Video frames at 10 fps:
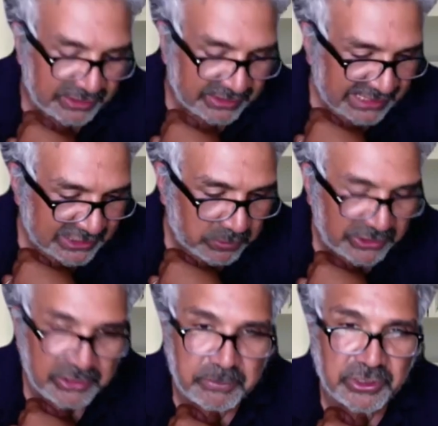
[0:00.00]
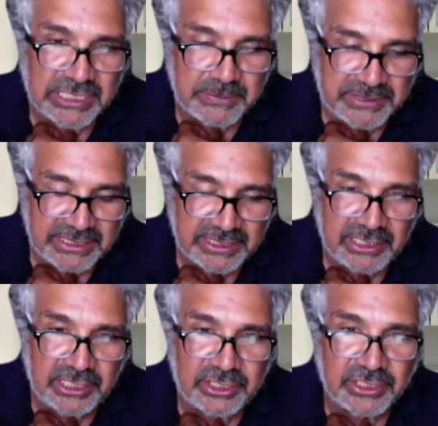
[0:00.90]
that's why your book is
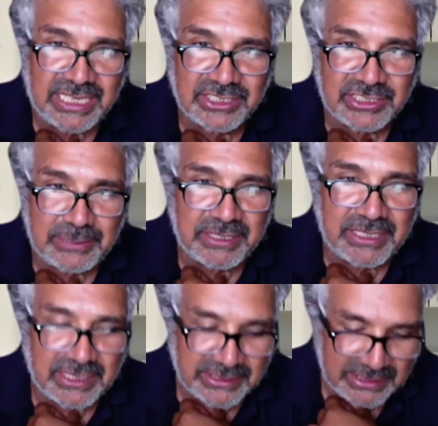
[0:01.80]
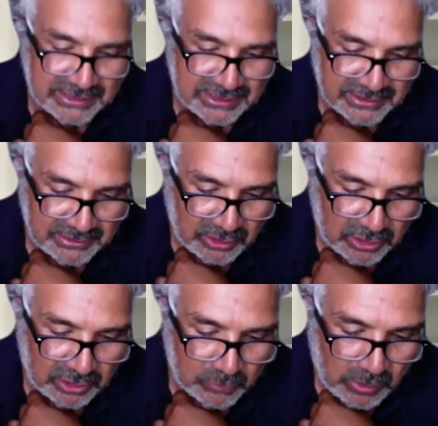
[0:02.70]
particularly good, actually, because it doesn't
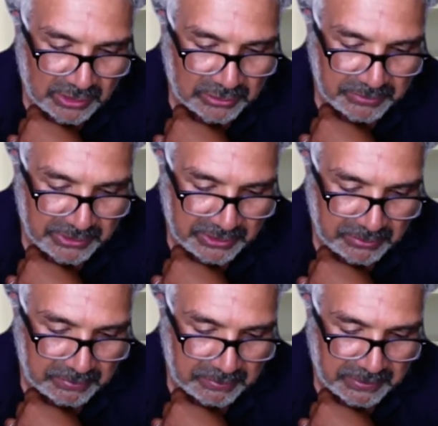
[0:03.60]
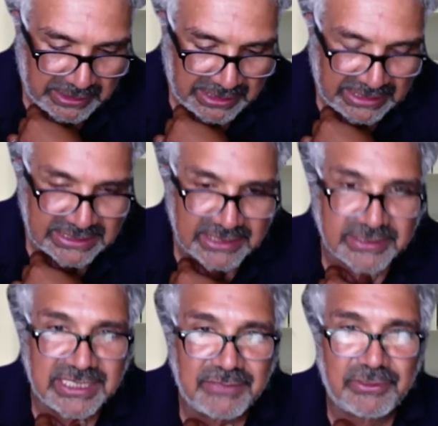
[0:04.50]
overwhelm you, but it does
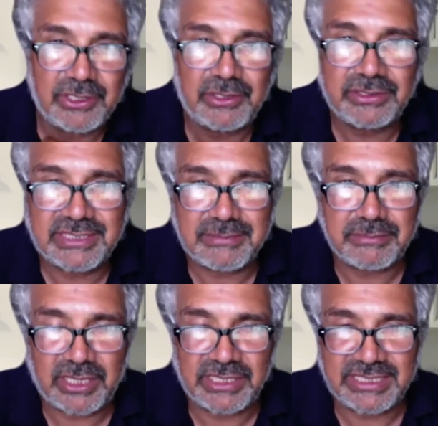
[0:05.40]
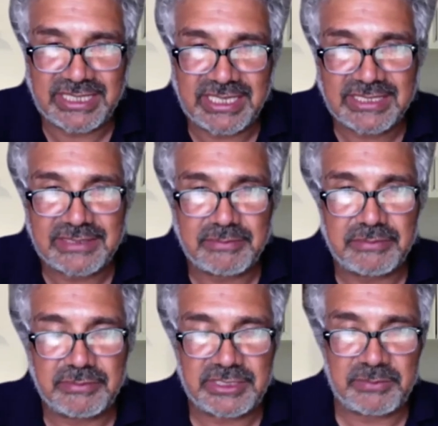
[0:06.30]
give you some ideas and
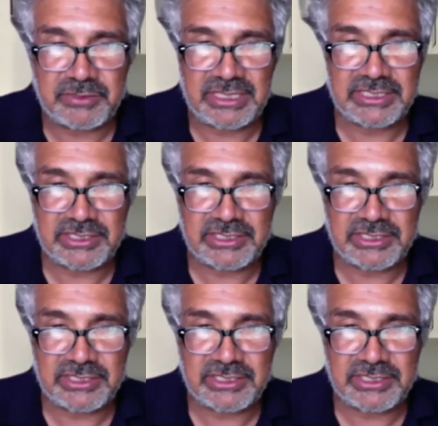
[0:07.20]
something.